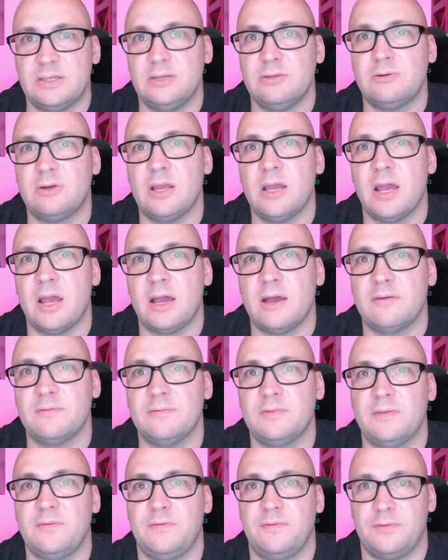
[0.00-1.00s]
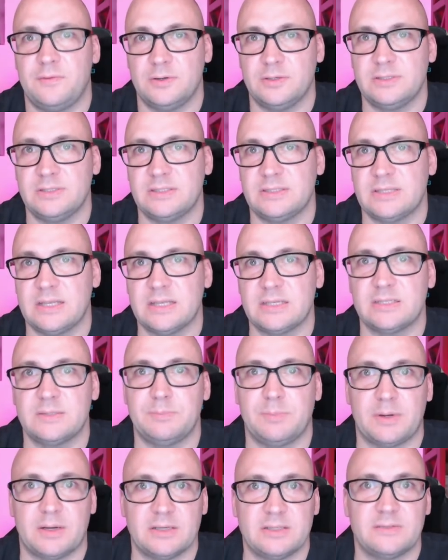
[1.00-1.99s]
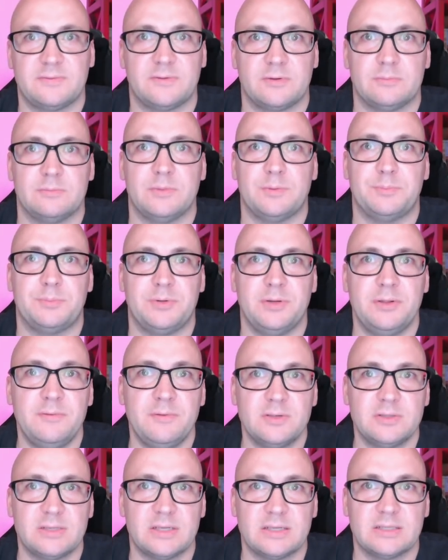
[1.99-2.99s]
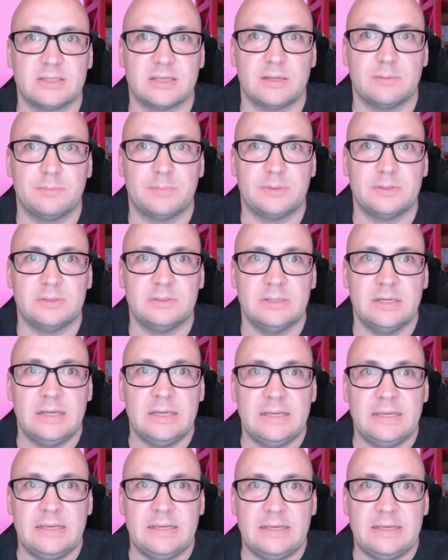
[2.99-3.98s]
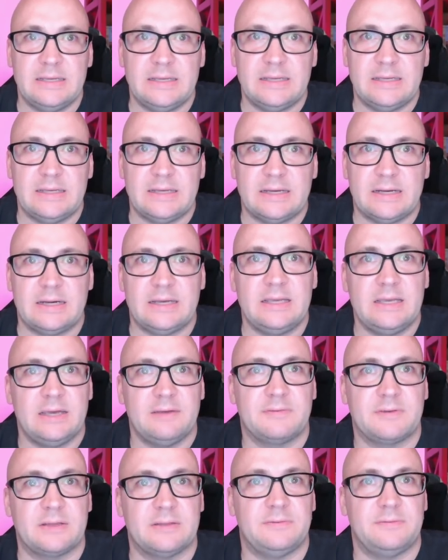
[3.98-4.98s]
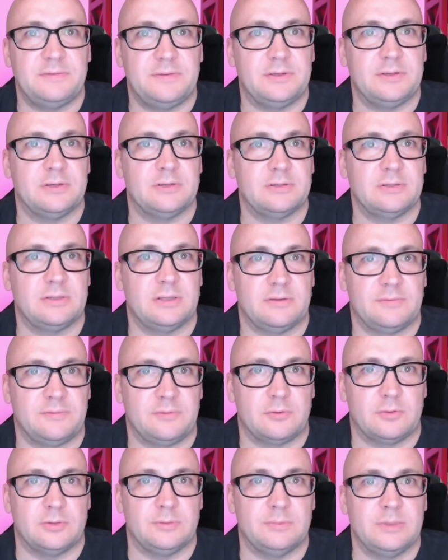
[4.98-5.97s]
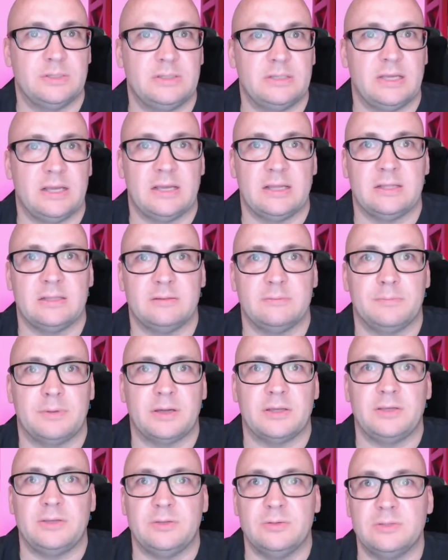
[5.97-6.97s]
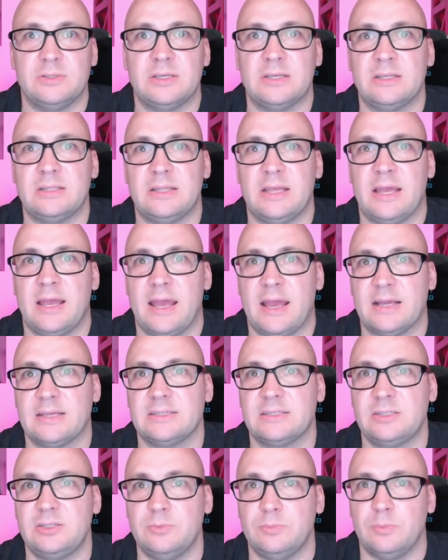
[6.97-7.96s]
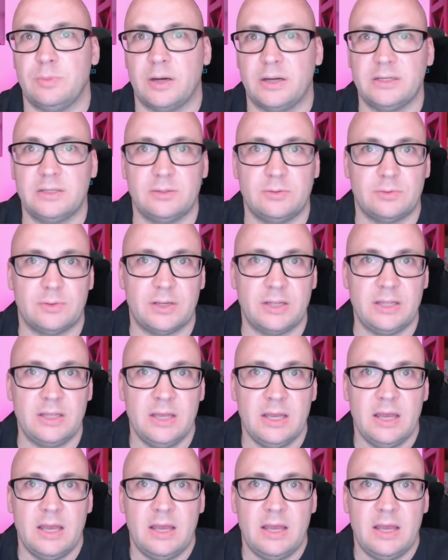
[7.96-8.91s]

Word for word: here I have the first 6 bytes from the previous example. I have configured a format, and by using the hex2byte array